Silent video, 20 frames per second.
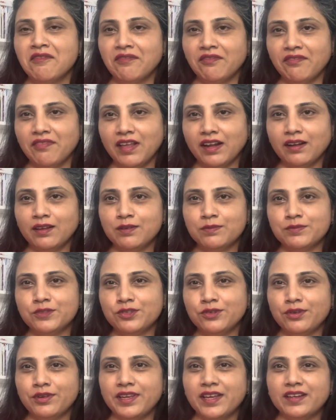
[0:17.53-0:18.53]
Welcome
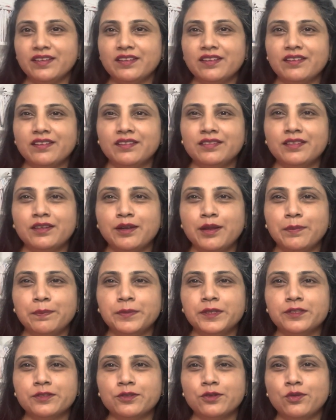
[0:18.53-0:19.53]
to yet another
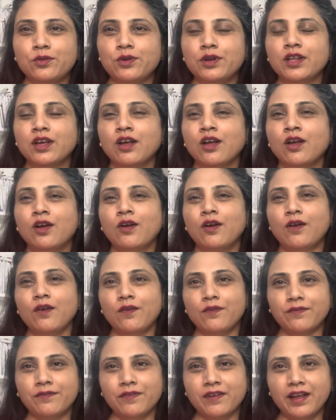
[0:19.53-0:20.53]
episode
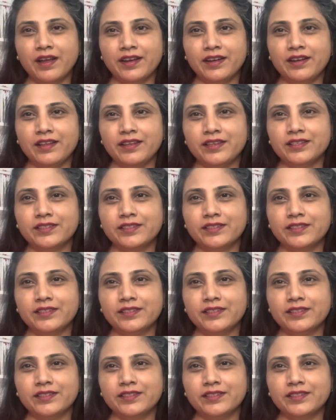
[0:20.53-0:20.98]
of Friday